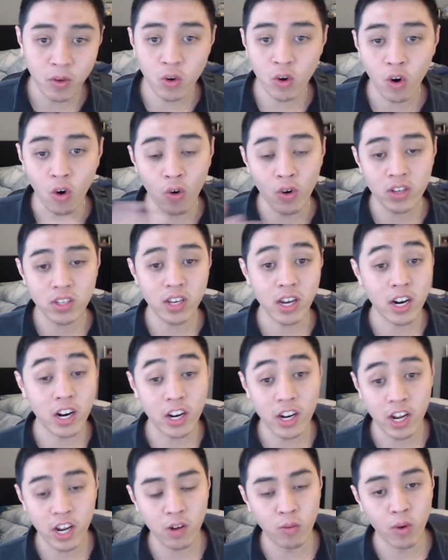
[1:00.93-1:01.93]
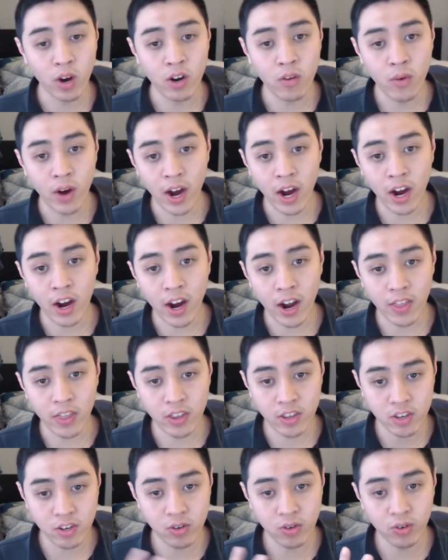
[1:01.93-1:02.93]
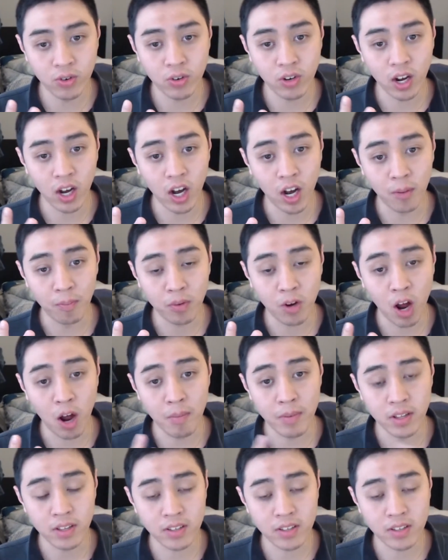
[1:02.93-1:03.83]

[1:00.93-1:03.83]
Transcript: always guaranteed 1 rare and 2 commons.